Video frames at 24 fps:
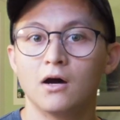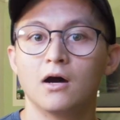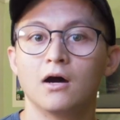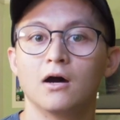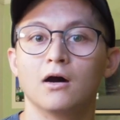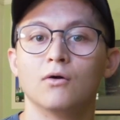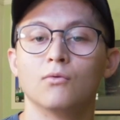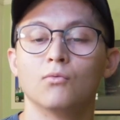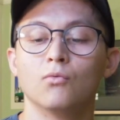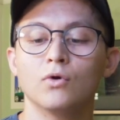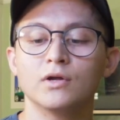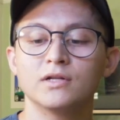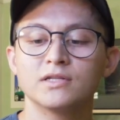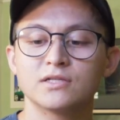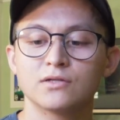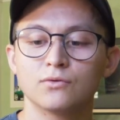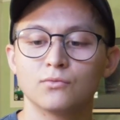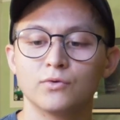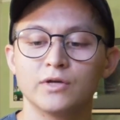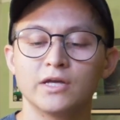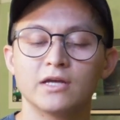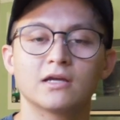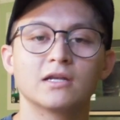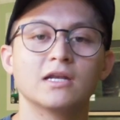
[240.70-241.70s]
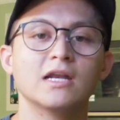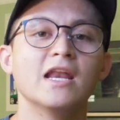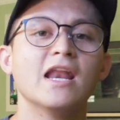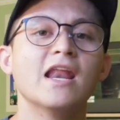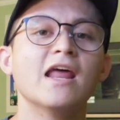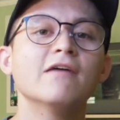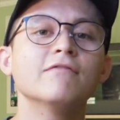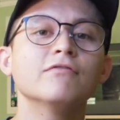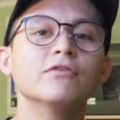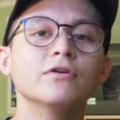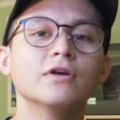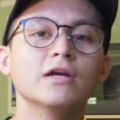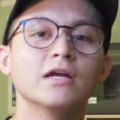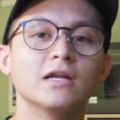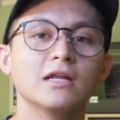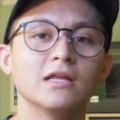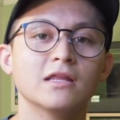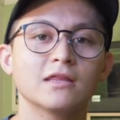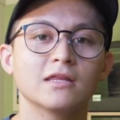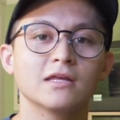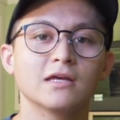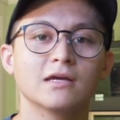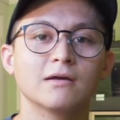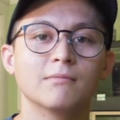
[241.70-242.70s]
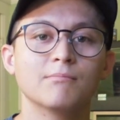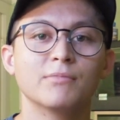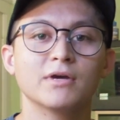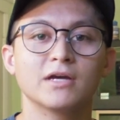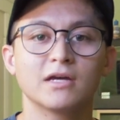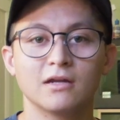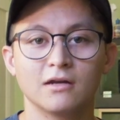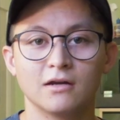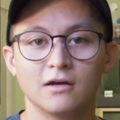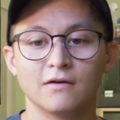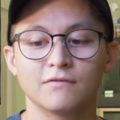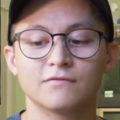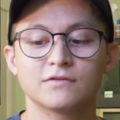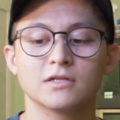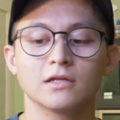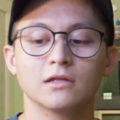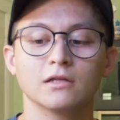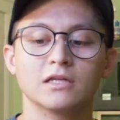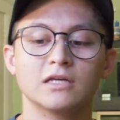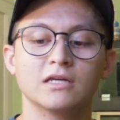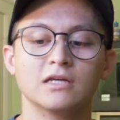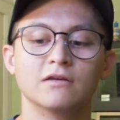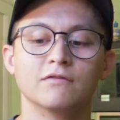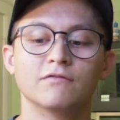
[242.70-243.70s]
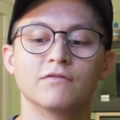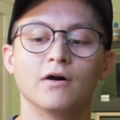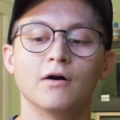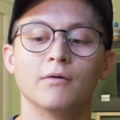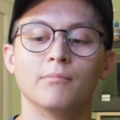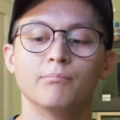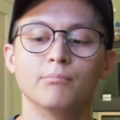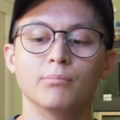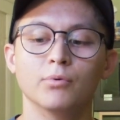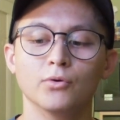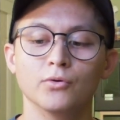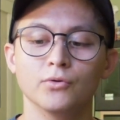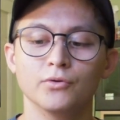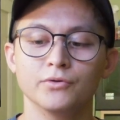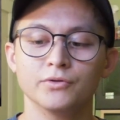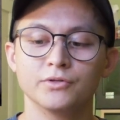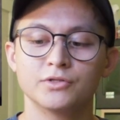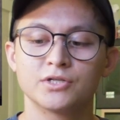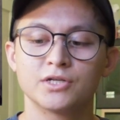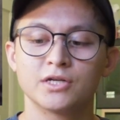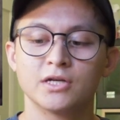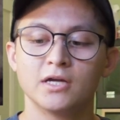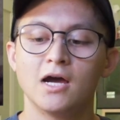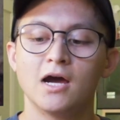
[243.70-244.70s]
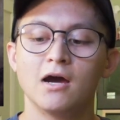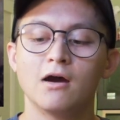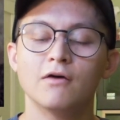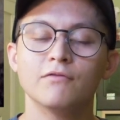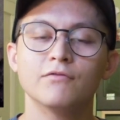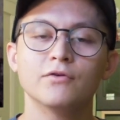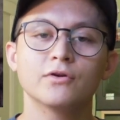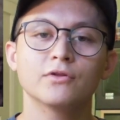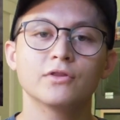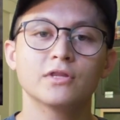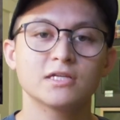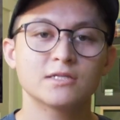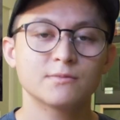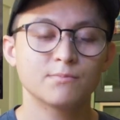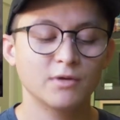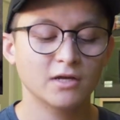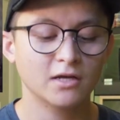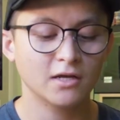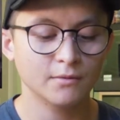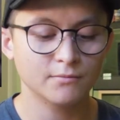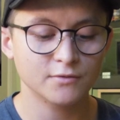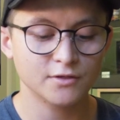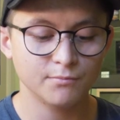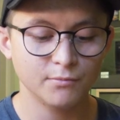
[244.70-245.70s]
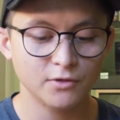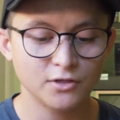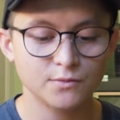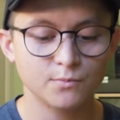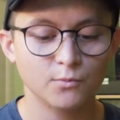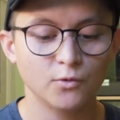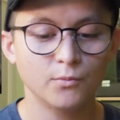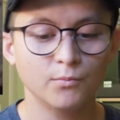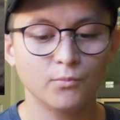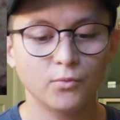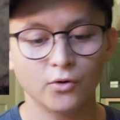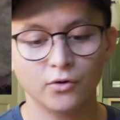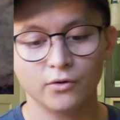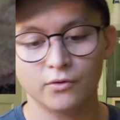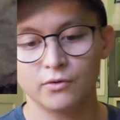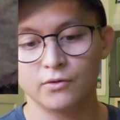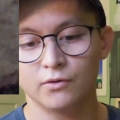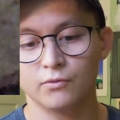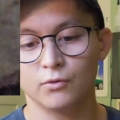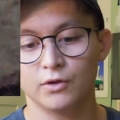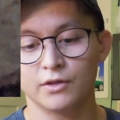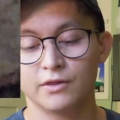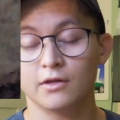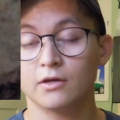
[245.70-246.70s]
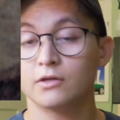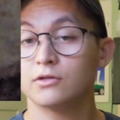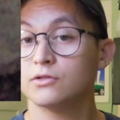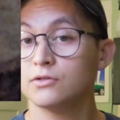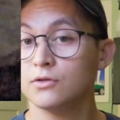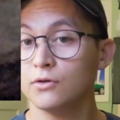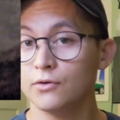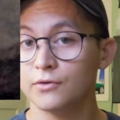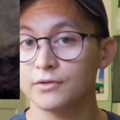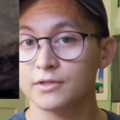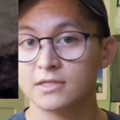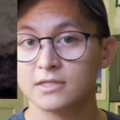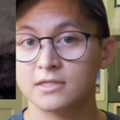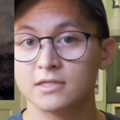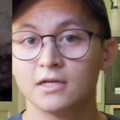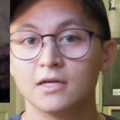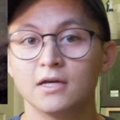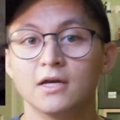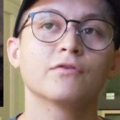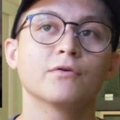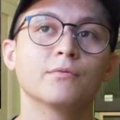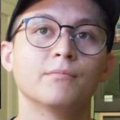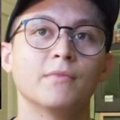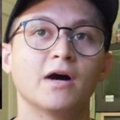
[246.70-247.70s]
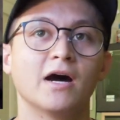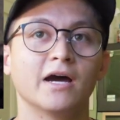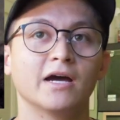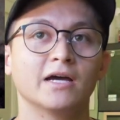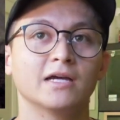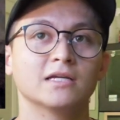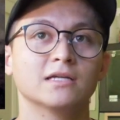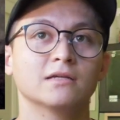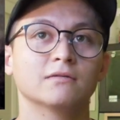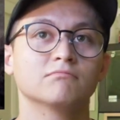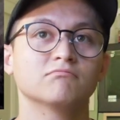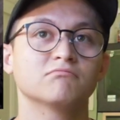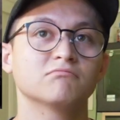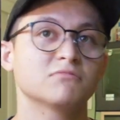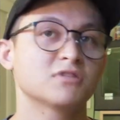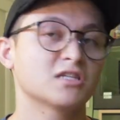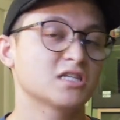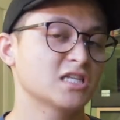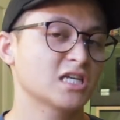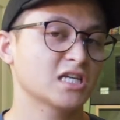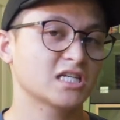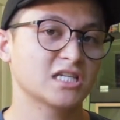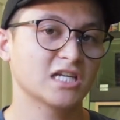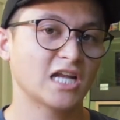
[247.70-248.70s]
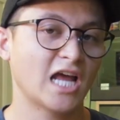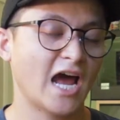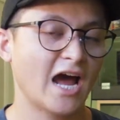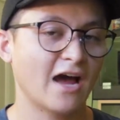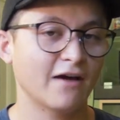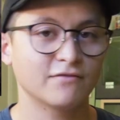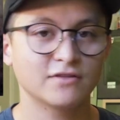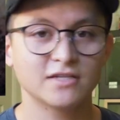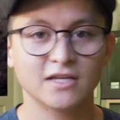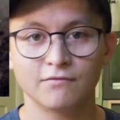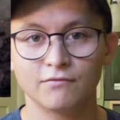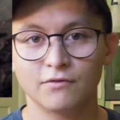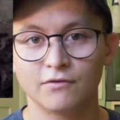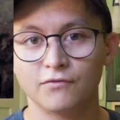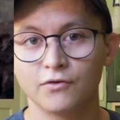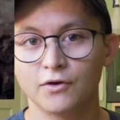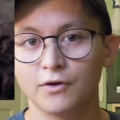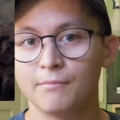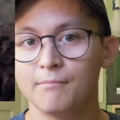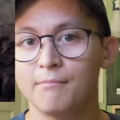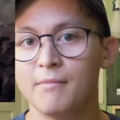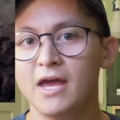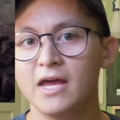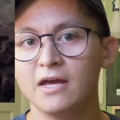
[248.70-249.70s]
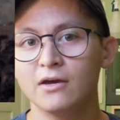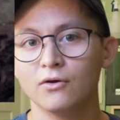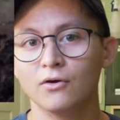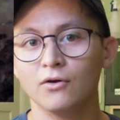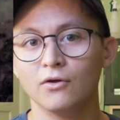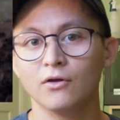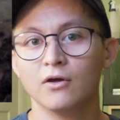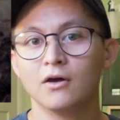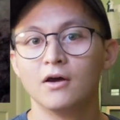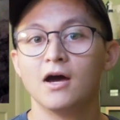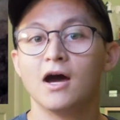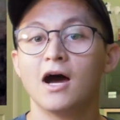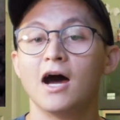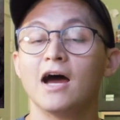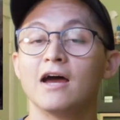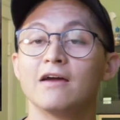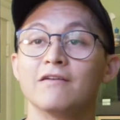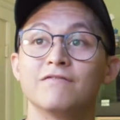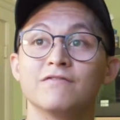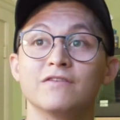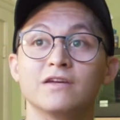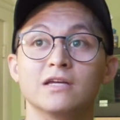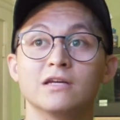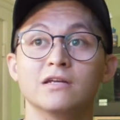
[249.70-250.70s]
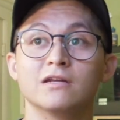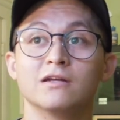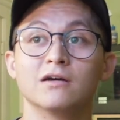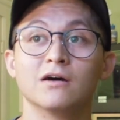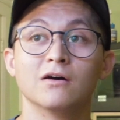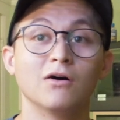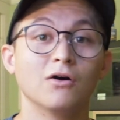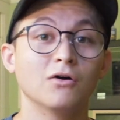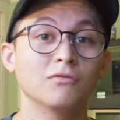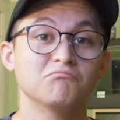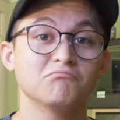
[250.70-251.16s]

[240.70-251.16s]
once a week, never anything big enough to leave a bulge. However, this becomes much more important with adults. For my 6.5, 7-foot male, I feed